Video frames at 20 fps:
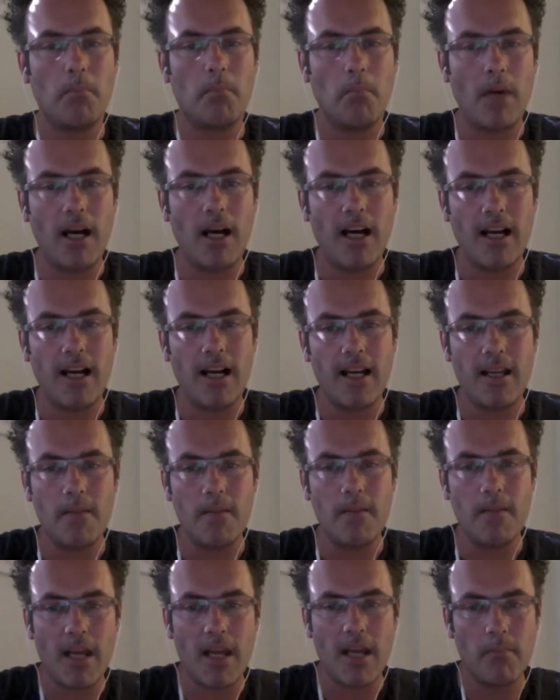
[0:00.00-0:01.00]
My
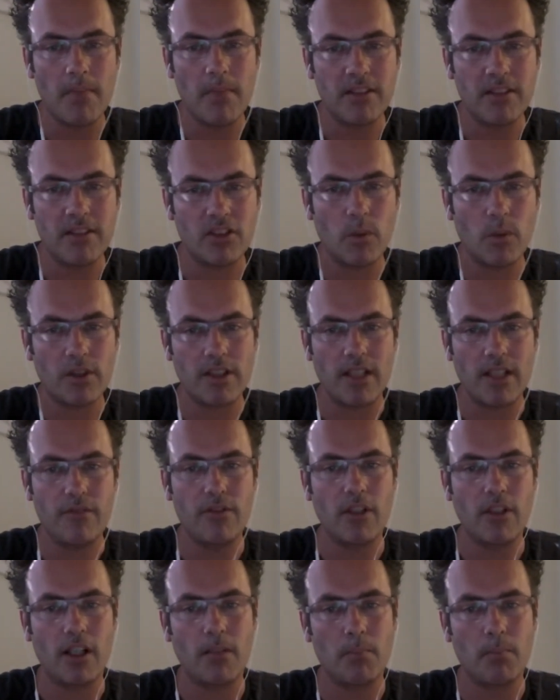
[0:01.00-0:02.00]
main message was,
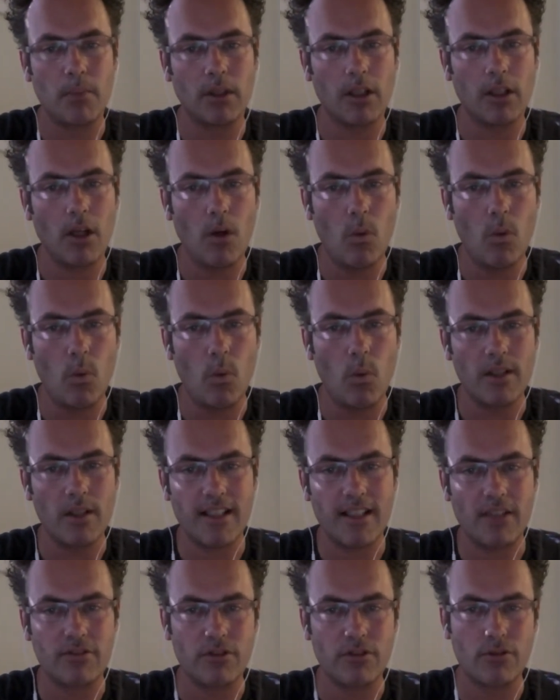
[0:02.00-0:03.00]
if you are below
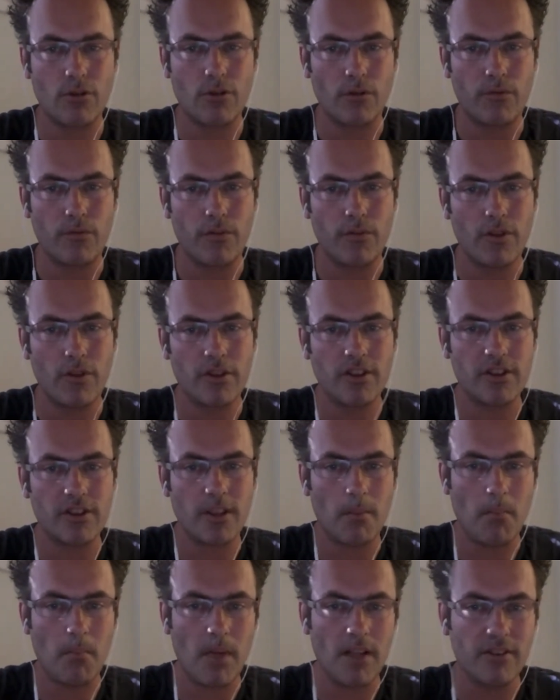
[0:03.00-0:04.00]
1,000 conversions
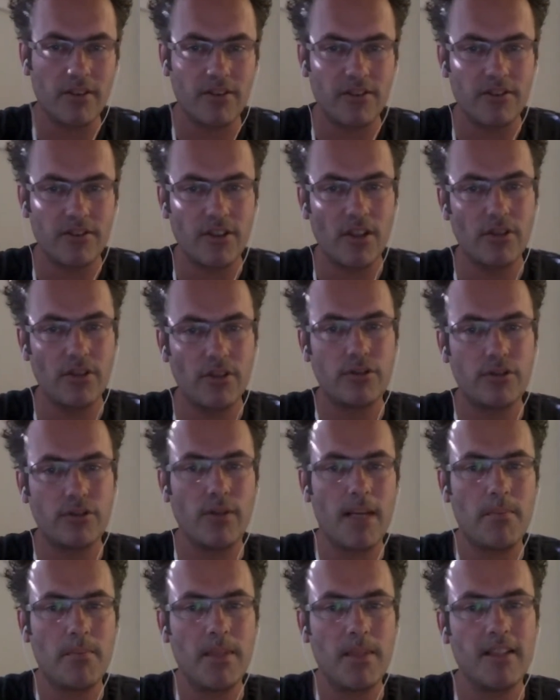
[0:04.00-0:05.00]
a month, don't
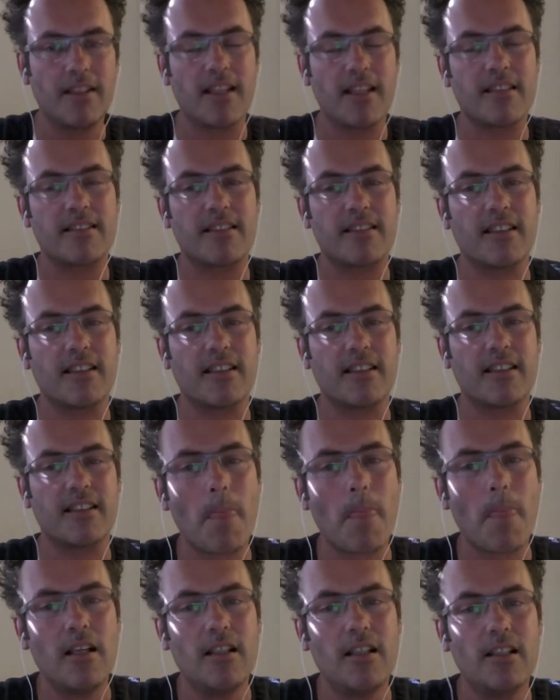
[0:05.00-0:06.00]
do A/B testing.
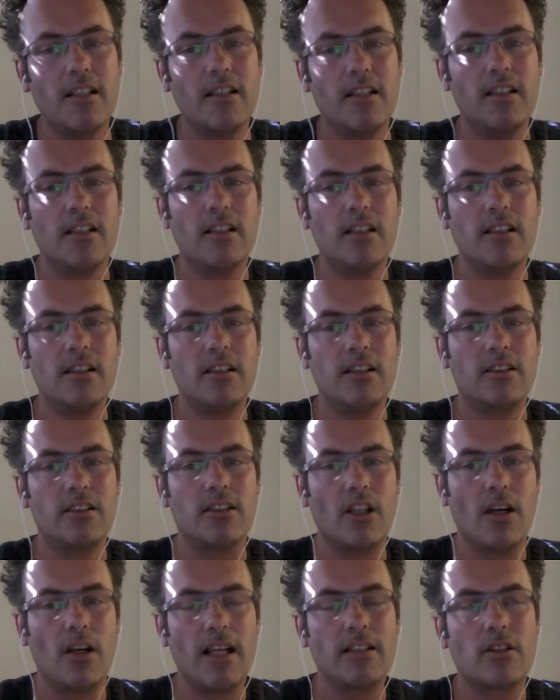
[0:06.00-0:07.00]

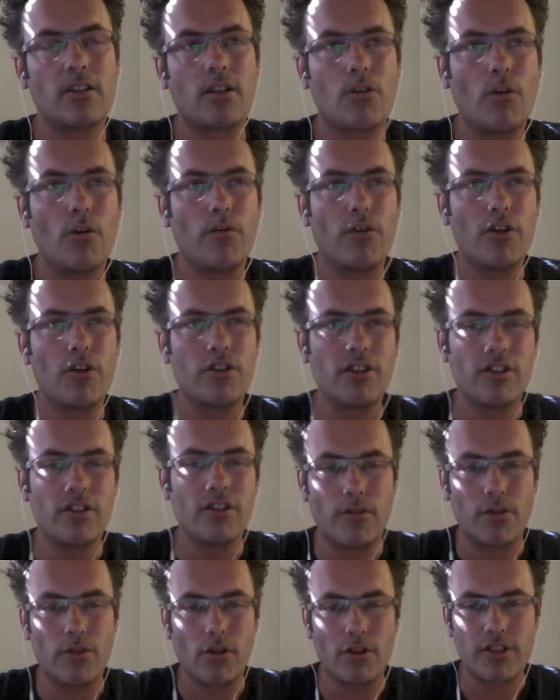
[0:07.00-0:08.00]
So, and
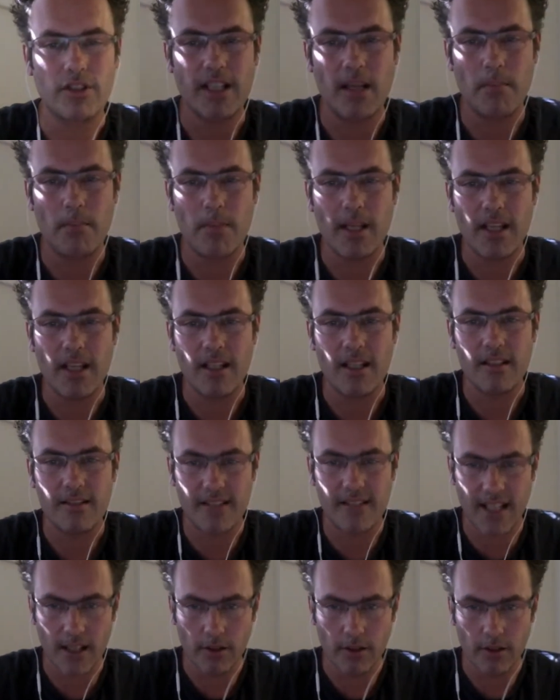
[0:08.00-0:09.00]
conversions, of course, can be
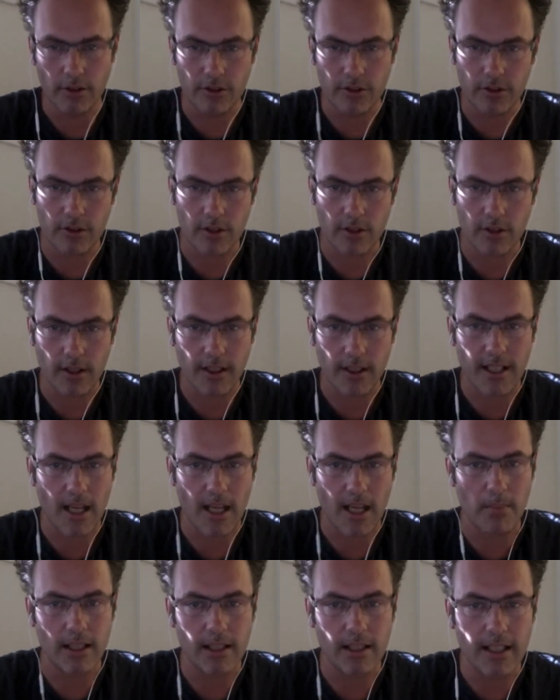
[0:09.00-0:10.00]
sales,
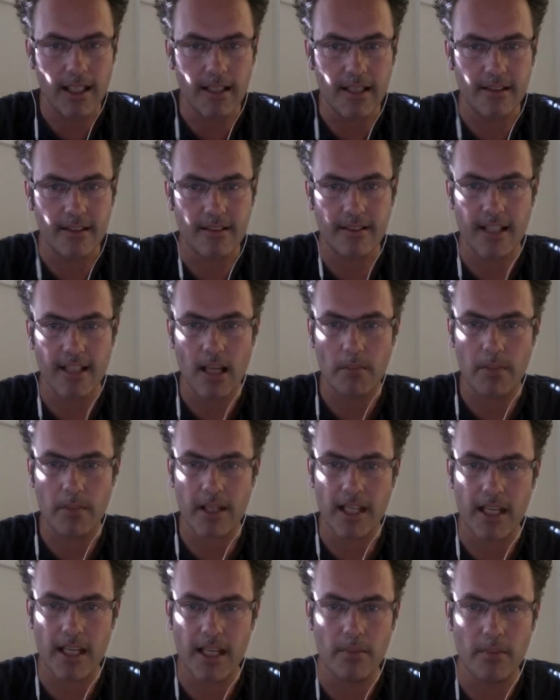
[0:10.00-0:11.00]
can be leads, can
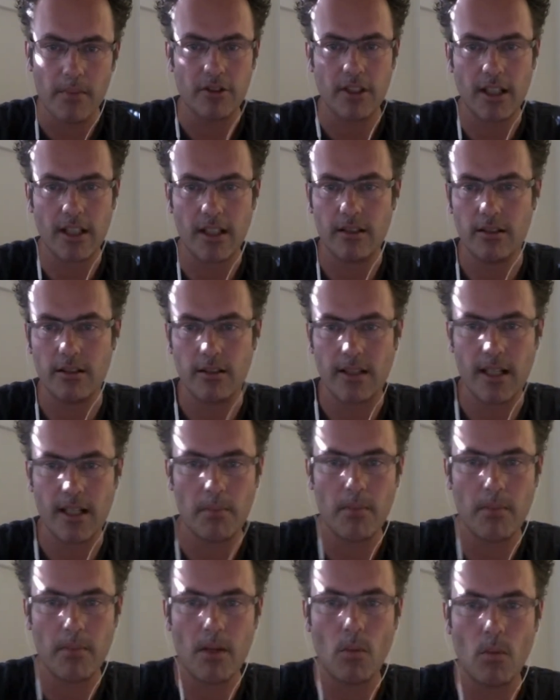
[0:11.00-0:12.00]
be emails, can
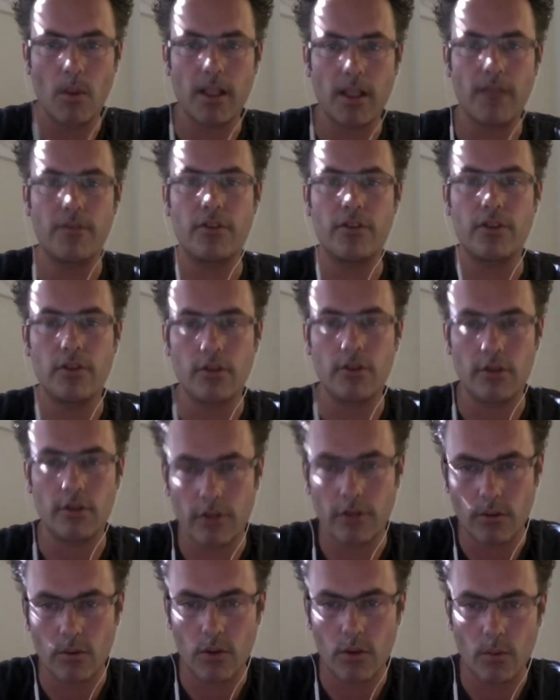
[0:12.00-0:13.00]
be whatever
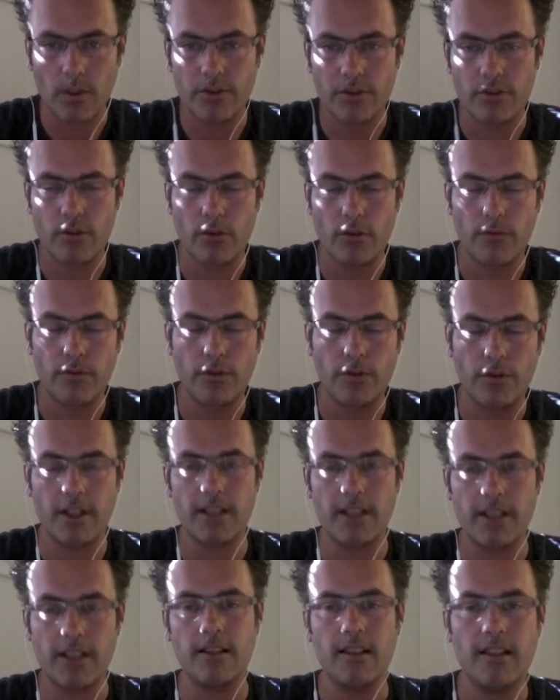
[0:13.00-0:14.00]
you want to convert
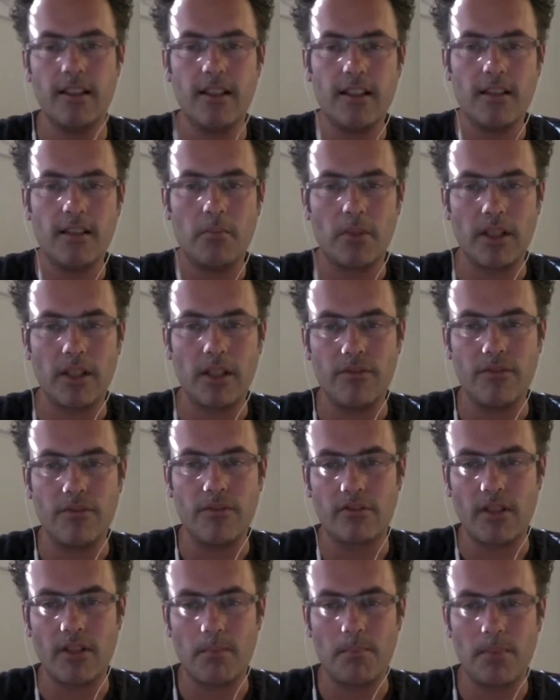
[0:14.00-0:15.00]
in. But if you
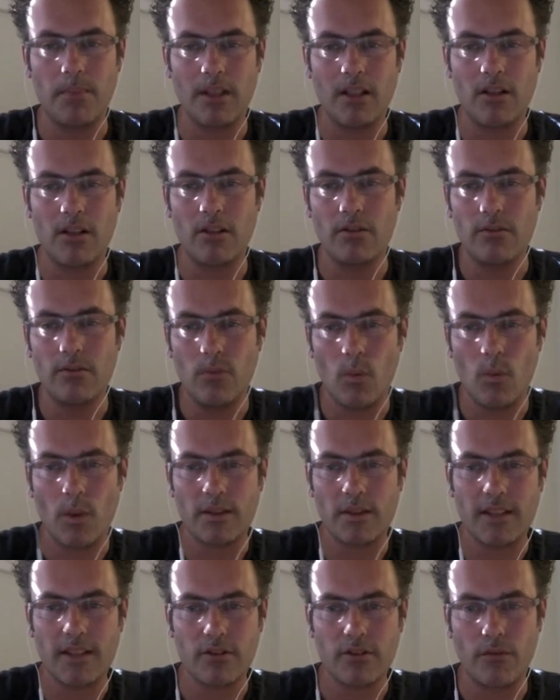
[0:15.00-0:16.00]
drop below
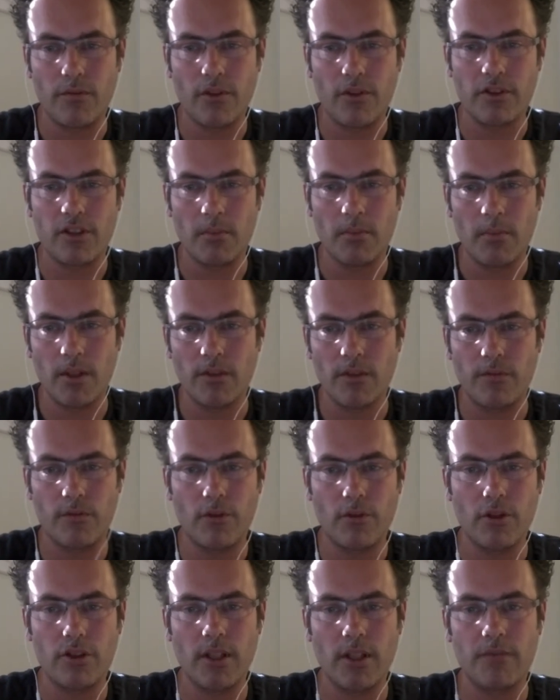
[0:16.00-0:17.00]
1,000 conversions a month,
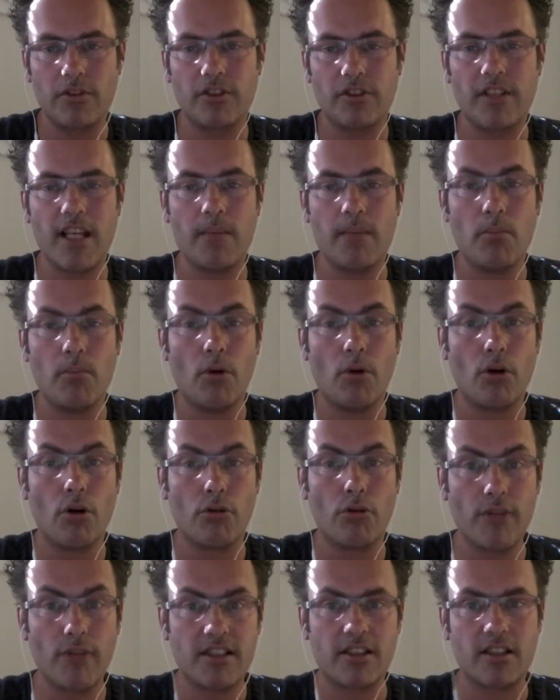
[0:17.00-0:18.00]
first you have to take more
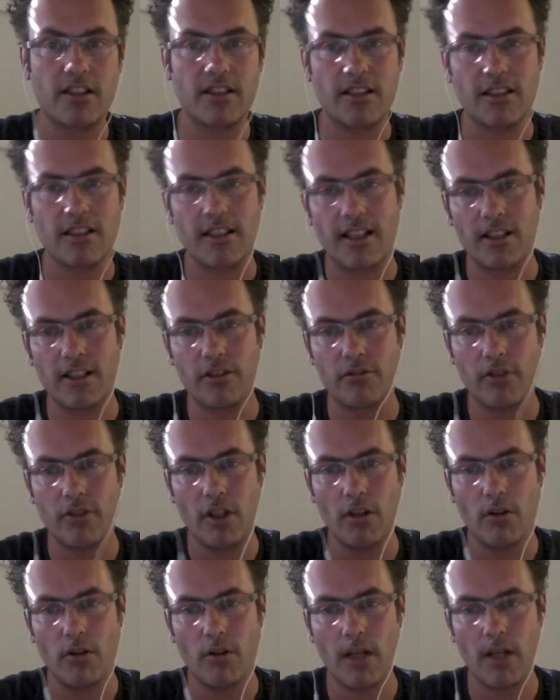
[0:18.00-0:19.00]
risk and
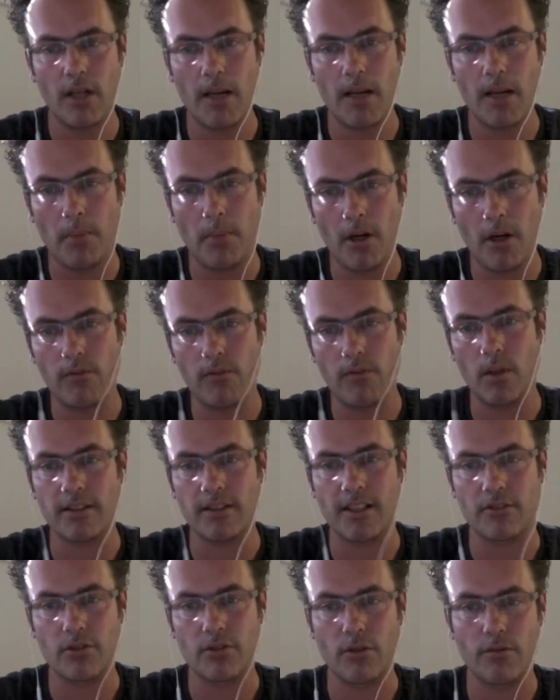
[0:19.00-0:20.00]
grow above
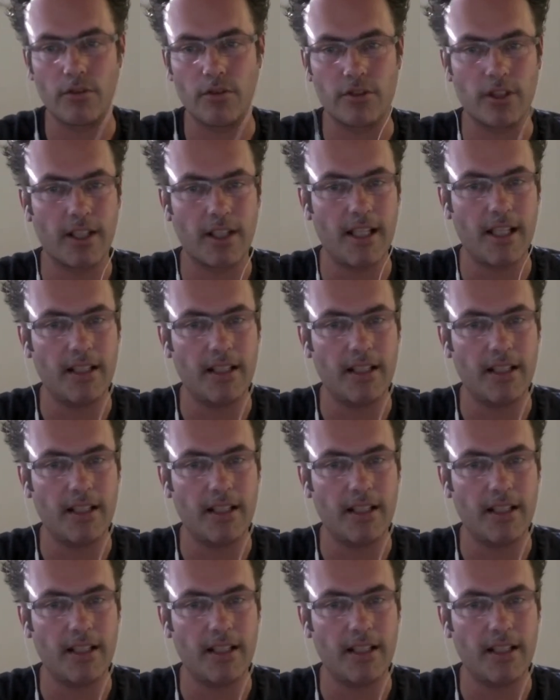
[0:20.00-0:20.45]
1,000 conversions.